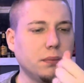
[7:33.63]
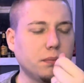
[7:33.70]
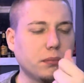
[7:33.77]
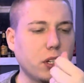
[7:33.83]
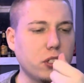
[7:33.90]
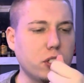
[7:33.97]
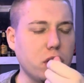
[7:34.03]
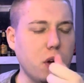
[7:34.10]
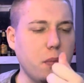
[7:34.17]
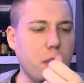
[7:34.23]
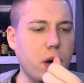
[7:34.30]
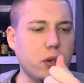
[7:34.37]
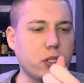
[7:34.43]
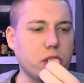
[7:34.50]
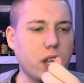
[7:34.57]
there's
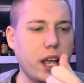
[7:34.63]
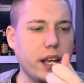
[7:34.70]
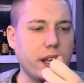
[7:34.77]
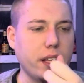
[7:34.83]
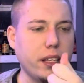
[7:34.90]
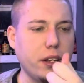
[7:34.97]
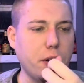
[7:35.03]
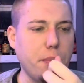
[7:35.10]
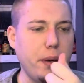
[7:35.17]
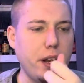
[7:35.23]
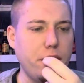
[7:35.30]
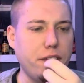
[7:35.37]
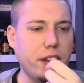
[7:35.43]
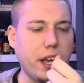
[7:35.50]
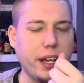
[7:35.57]
almost like a little bit
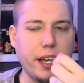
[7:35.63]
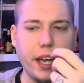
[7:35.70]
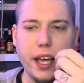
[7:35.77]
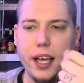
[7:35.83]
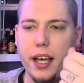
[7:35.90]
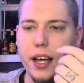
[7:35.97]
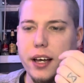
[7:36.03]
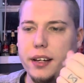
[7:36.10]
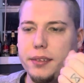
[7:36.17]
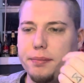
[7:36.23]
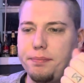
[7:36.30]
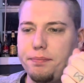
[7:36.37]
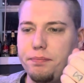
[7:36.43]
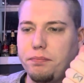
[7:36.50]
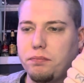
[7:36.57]
of like a, uh,
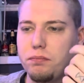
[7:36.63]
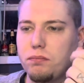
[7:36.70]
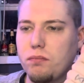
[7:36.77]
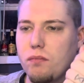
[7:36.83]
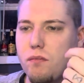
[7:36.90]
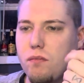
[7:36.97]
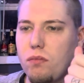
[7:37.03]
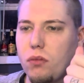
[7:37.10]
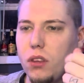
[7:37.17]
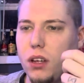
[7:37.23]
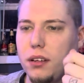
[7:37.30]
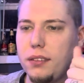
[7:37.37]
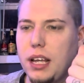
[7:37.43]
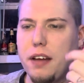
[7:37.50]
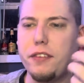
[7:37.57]

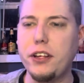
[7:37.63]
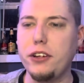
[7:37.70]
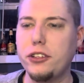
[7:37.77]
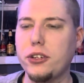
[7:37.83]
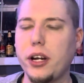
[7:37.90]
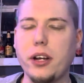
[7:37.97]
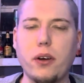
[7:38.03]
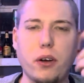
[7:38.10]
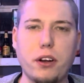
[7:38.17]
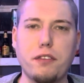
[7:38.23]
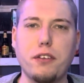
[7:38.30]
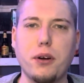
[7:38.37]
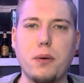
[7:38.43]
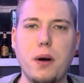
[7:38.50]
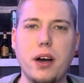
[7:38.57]
after you drink on it
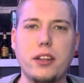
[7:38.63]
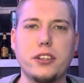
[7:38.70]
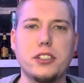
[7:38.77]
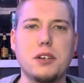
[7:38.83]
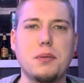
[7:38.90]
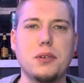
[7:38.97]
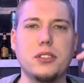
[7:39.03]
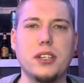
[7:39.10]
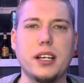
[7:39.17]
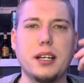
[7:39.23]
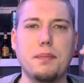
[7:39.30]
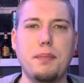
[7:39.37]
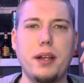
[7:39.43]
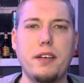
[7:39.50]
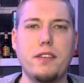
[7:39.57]
for a while, there's almost like a
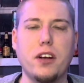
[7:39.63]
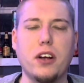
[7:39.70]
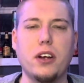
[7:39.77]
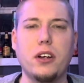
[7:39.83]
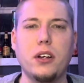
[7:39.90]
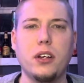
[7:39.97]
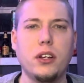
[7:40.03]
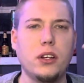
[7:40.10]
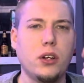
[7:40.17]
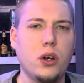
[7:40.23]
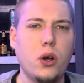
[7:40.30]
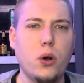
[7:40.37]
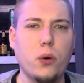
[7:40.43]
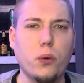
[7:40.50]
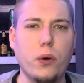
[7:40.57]
bit of a
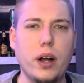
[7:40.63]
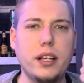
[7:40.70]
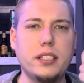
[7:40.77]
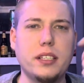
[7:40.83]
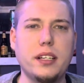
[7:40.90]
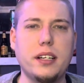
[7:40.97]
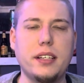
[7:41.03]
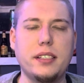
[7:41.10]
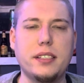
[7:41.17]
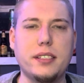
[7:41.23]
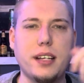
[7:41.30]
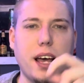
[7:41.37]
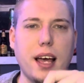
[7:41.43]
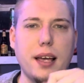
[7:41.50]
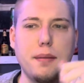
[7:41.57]
resinous
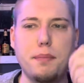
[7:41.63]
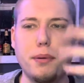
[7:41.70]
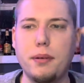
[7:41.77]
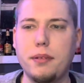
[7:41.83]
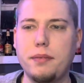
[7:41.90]
type